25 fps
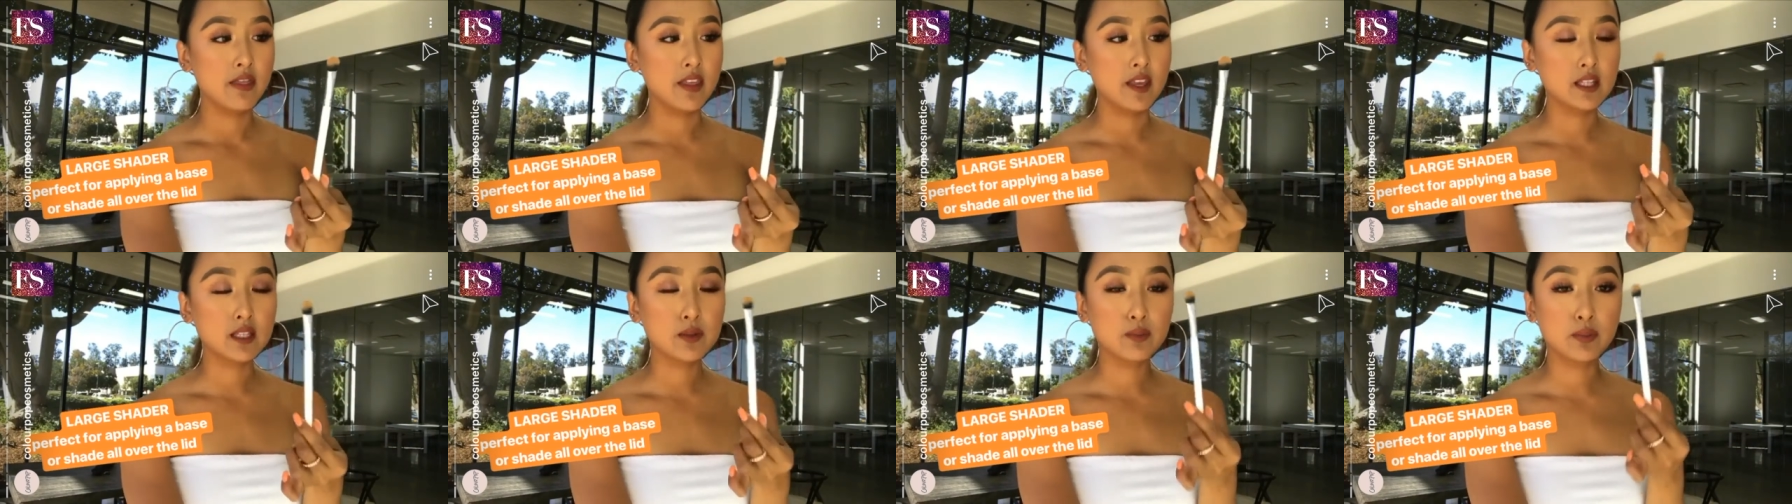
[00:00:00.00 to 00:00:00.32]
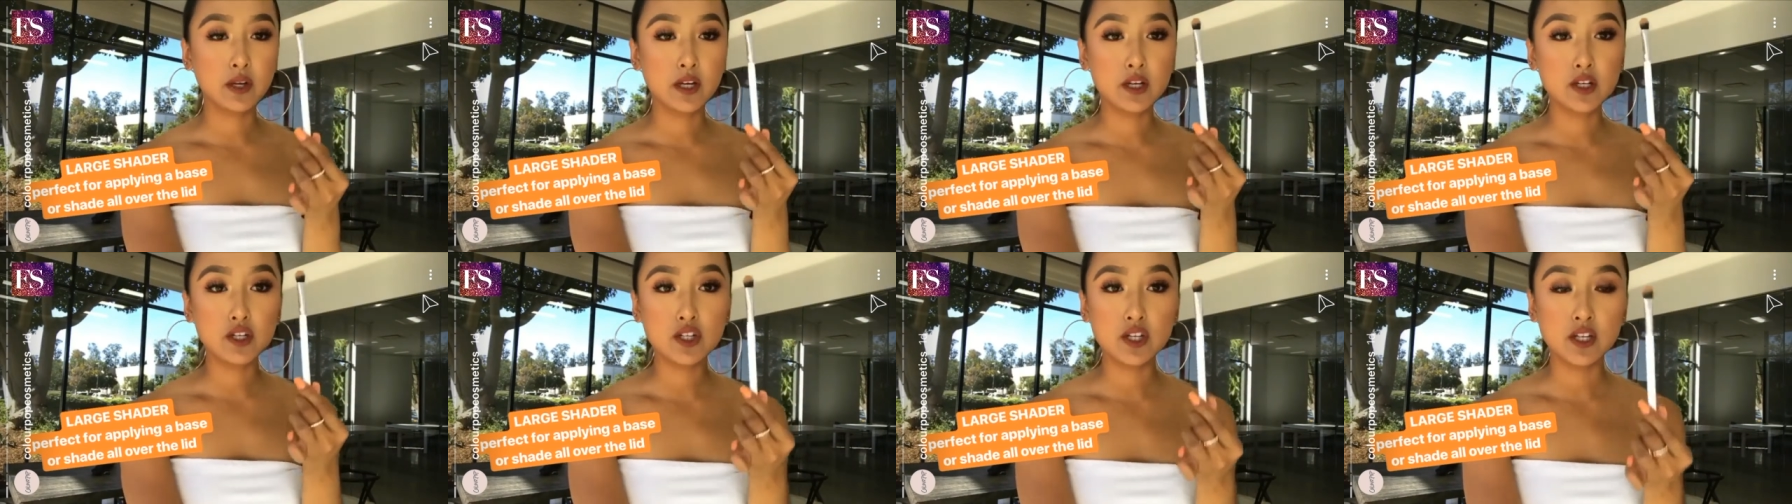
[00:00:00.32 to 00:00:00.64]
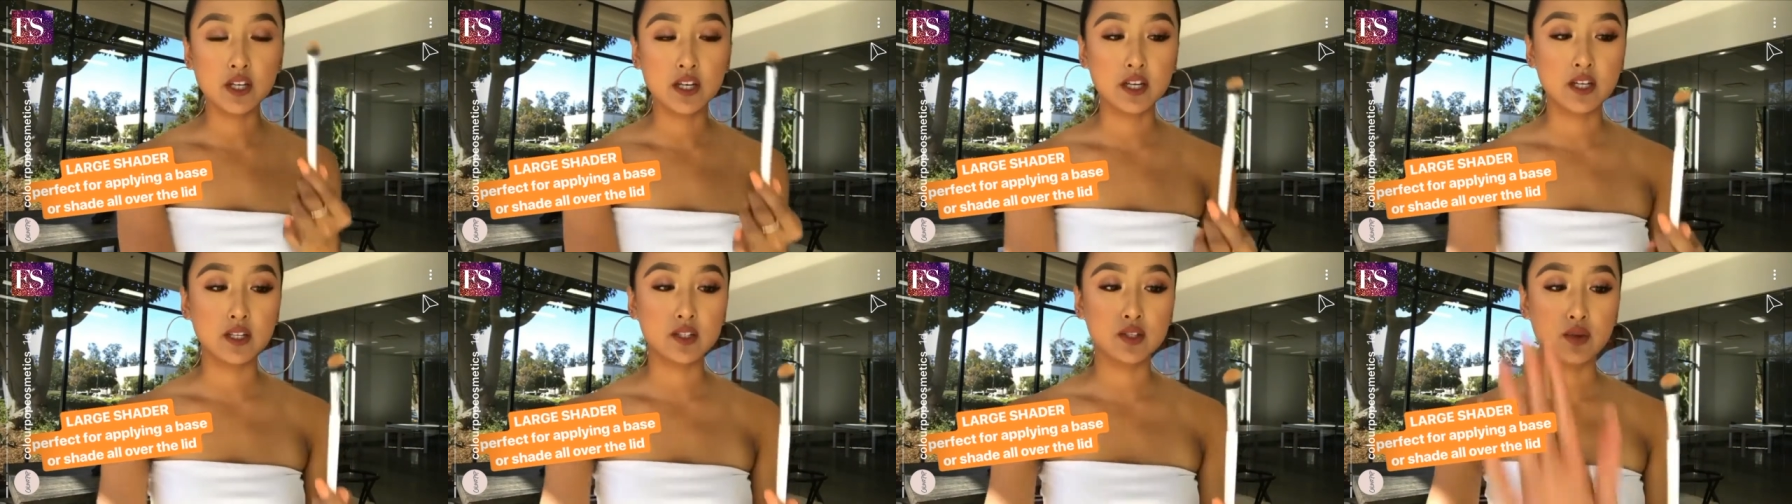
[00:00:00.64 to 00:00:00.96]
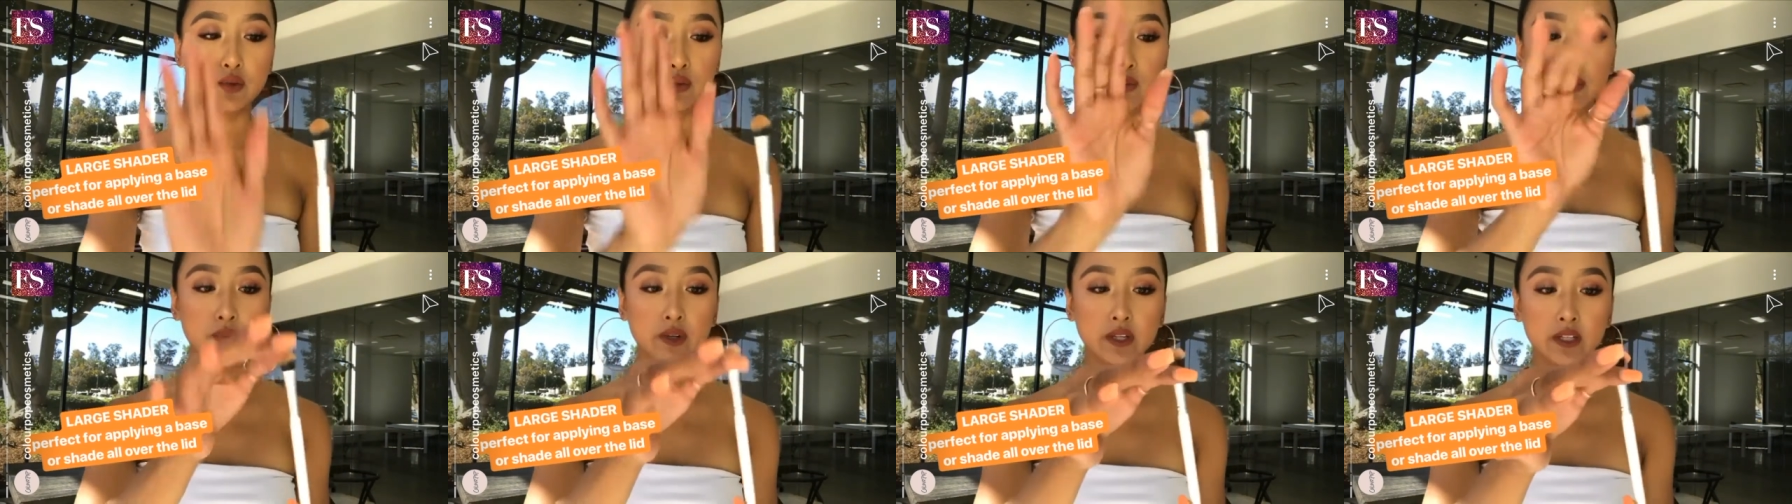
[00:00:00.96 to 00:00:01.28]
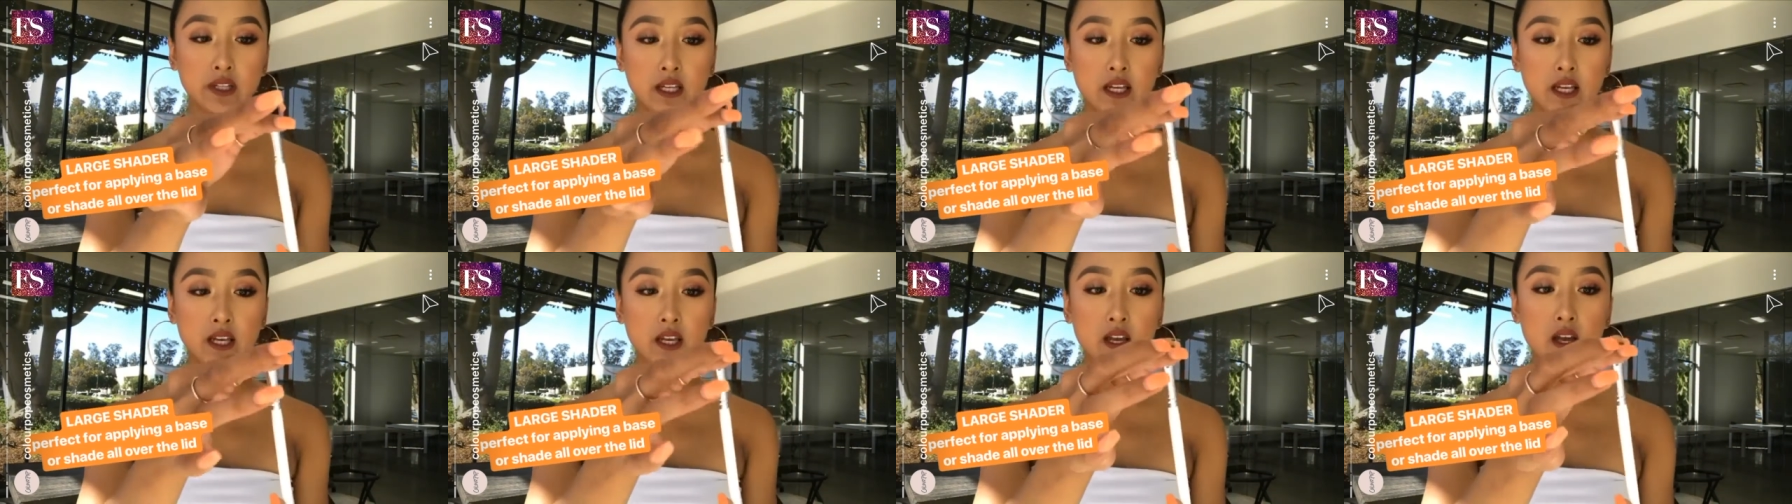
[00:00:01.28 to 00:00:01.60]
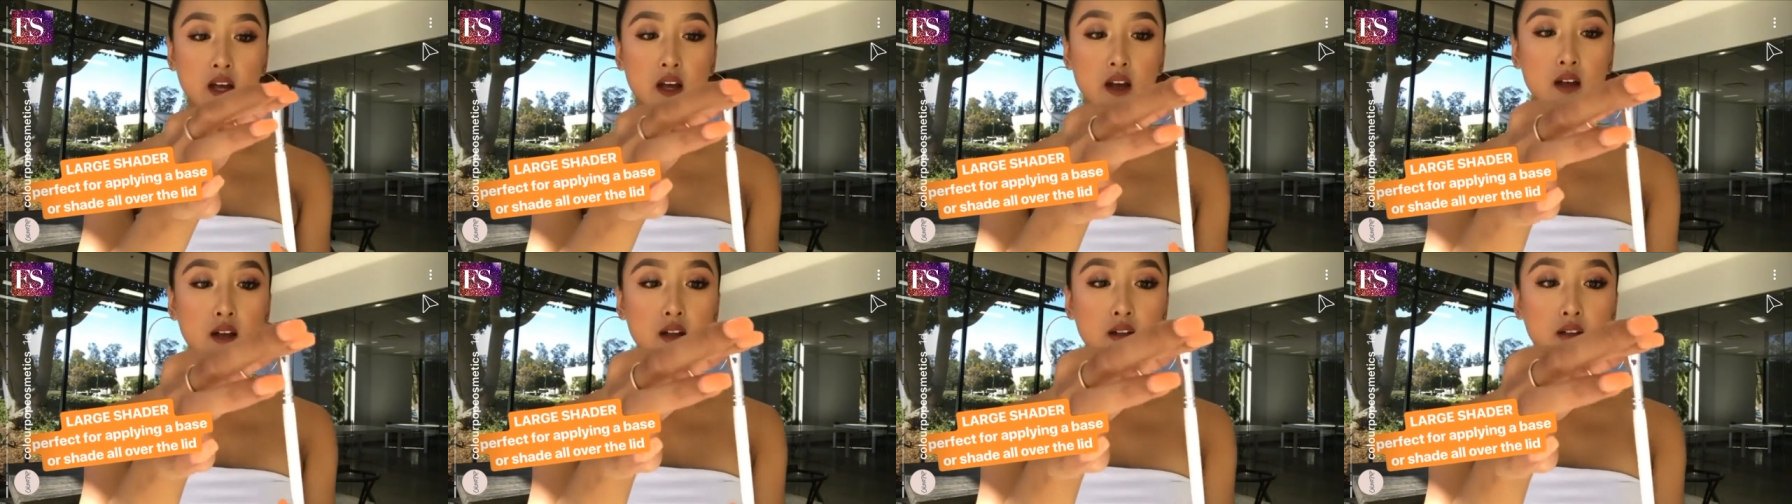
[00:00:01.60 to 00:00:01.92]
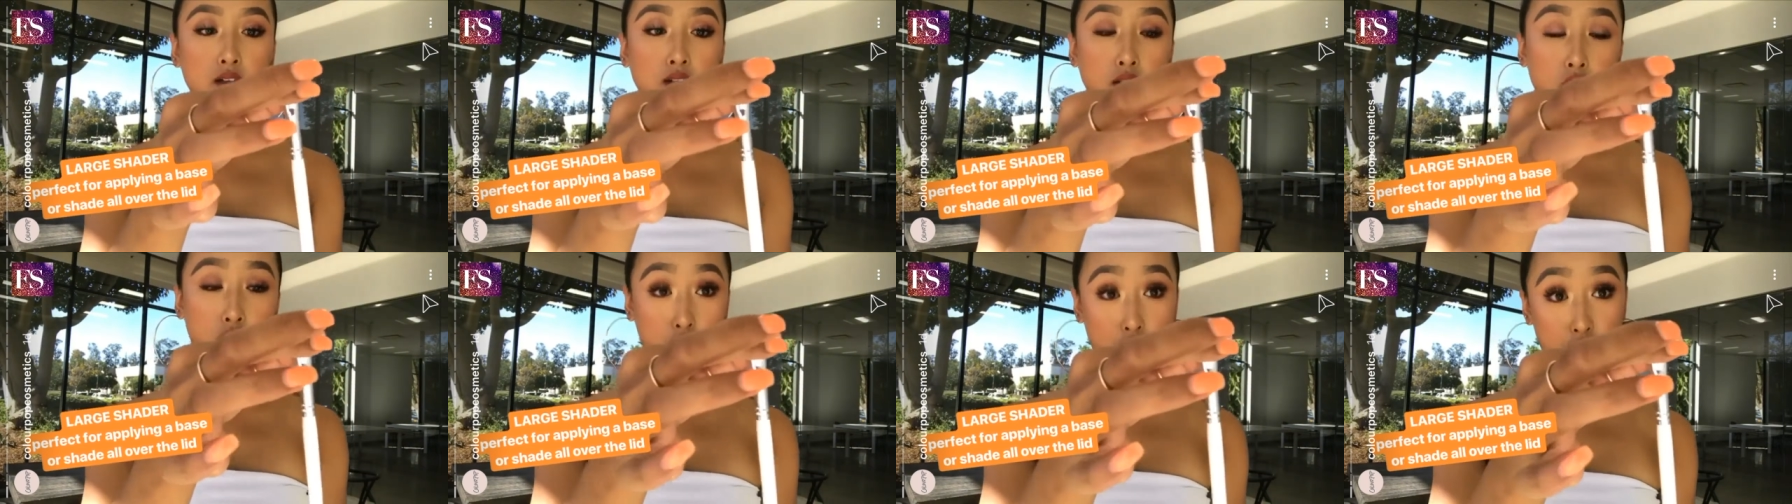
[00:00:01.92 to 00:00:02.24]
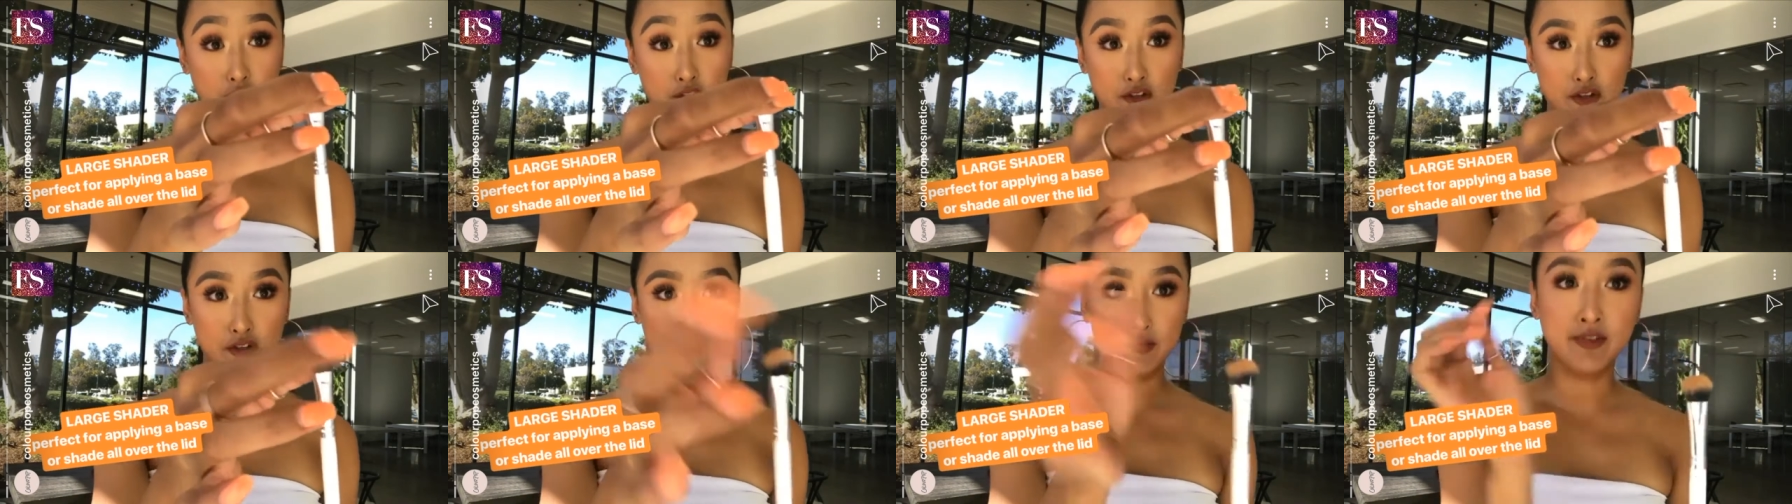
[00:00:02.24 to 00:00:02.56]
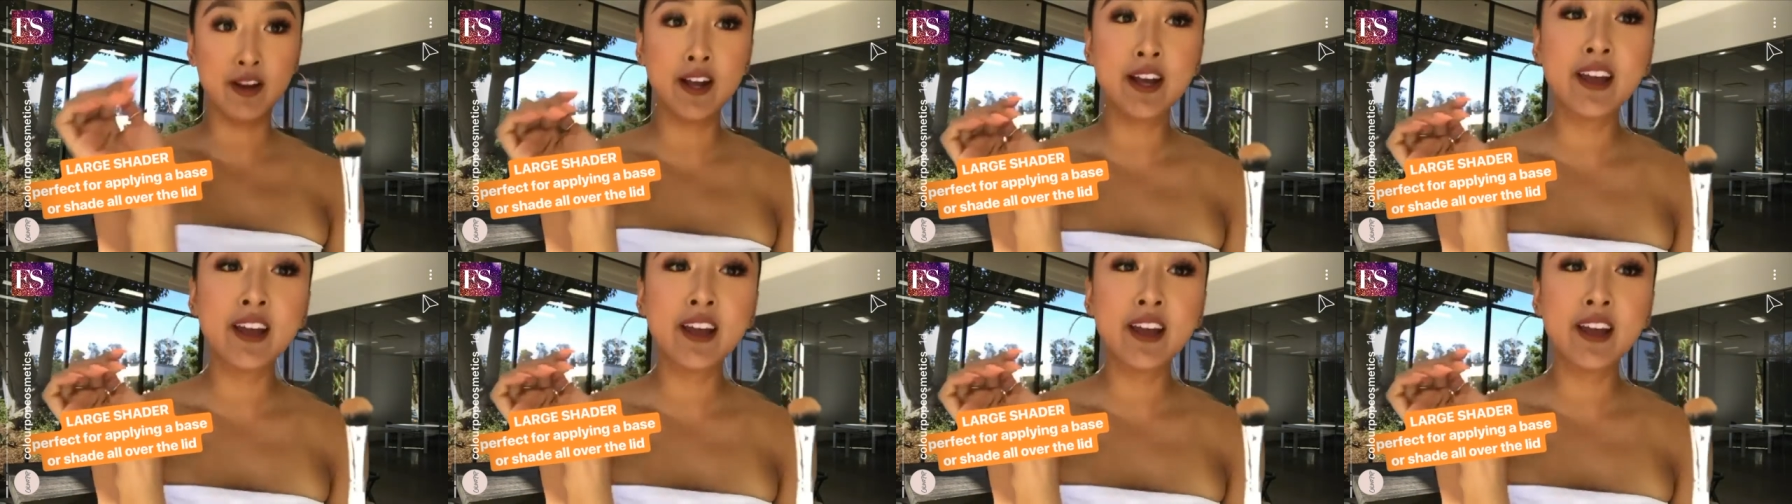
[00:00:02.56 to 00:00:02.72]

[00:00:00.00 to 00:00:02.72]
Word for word: This brush is really large